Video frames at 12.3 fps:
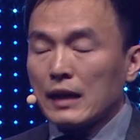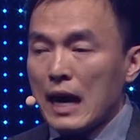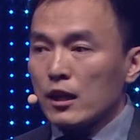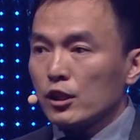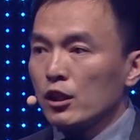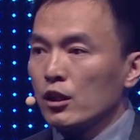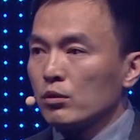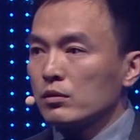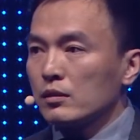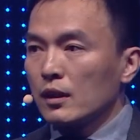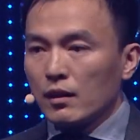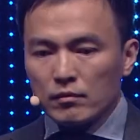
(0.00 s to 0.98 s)

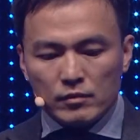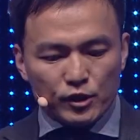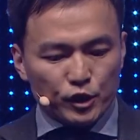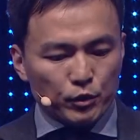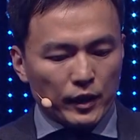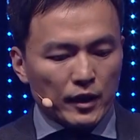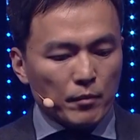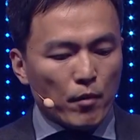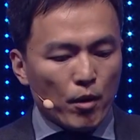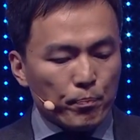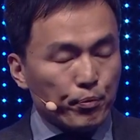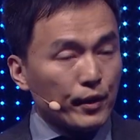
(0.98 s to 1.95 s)
diagnose the student
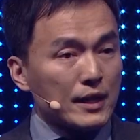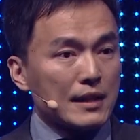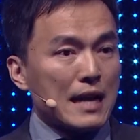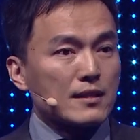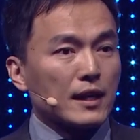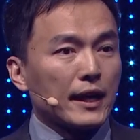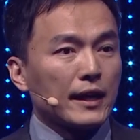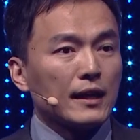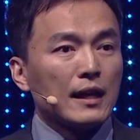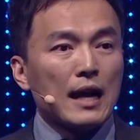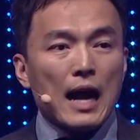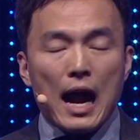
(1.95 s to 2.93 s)
more precisely
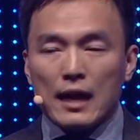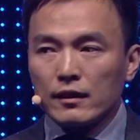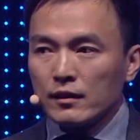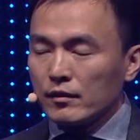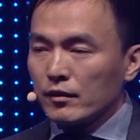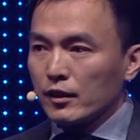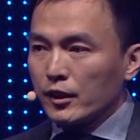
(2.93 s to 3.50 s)
and